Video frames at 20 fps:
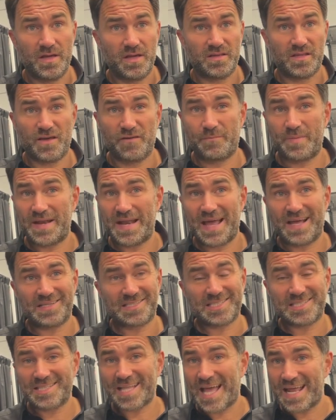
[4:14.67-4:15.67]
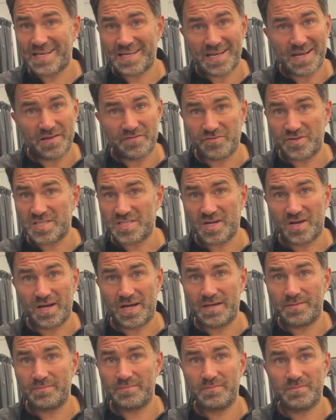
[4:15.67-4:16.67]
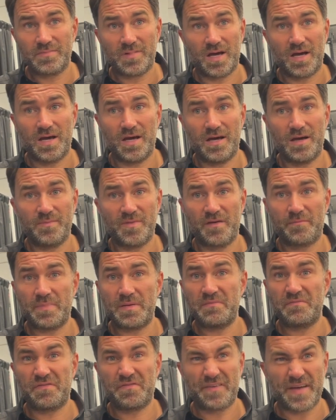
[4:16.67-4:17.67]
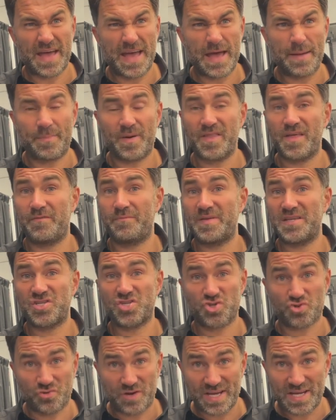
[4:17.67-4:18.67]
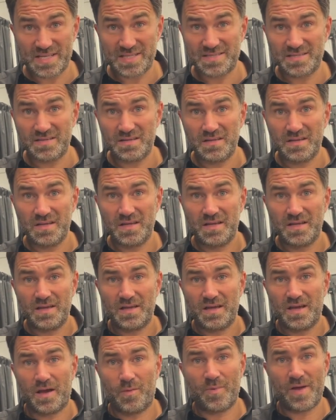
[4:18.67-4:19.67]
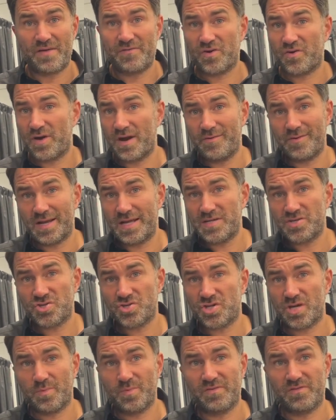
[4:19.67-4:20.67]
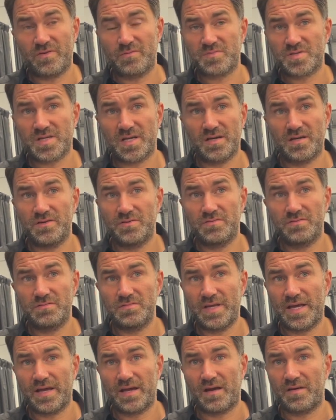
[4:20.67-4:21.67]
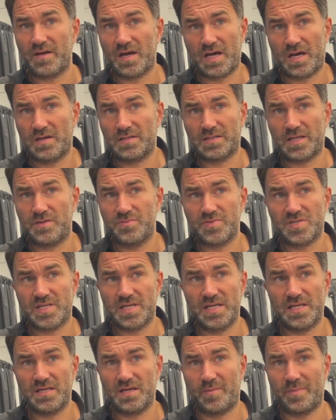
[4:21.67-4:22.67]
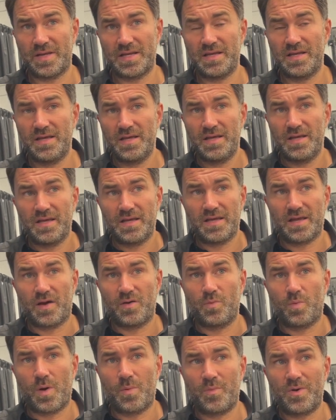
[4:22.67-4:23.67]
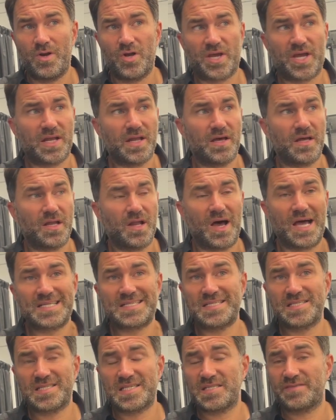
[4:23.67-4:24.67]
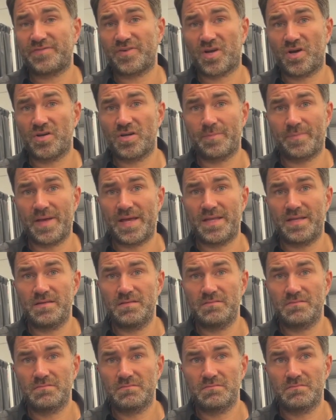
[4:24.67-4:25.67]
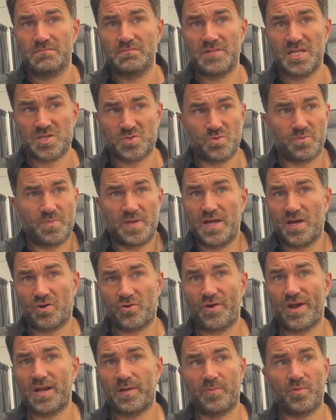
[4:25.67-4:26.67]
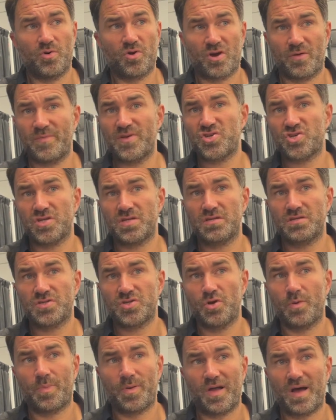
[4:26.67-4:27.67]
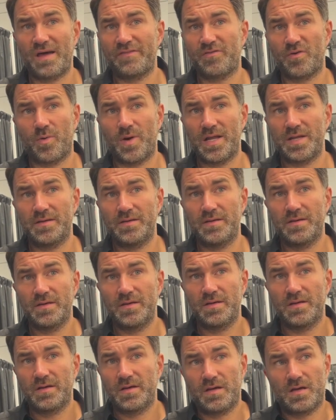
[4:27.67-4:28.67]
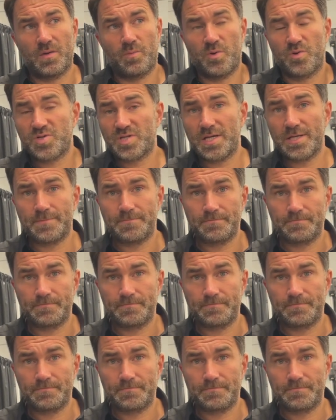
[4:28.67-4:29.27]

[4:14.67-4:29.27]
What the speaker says: They've been outstanding every time. They've been fair, but they've been strict. And we have a great relationship with them. So, yeah, you know, when we're looking at licenses for Conor Benn, this would be a credible commission to apply for one, and we'll see.